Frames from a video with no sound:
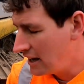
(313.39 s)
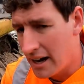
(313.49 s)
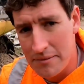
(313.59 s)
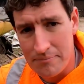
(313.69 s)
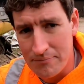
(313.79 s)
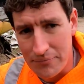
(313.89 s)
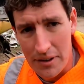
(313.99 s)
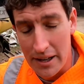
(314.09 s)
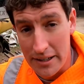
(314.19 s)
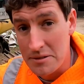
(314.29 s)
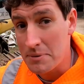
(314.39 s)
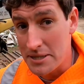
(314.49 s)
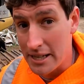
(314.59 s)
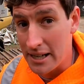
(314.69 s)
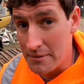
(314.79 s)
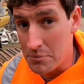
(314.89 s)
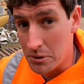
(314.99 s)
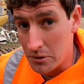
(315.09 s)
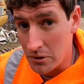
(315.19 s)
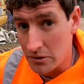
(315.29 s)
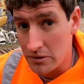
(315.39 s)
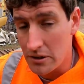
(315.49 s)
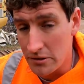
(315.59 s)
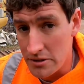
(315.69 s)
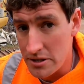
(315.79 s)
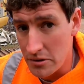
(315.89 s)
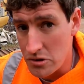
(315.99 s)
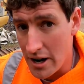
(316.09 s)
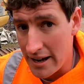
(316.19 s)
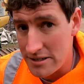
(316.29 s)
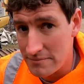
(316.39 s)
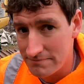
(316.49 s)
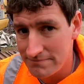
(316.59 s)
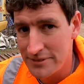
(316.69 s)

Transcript: And it's particularly important on steel tracks.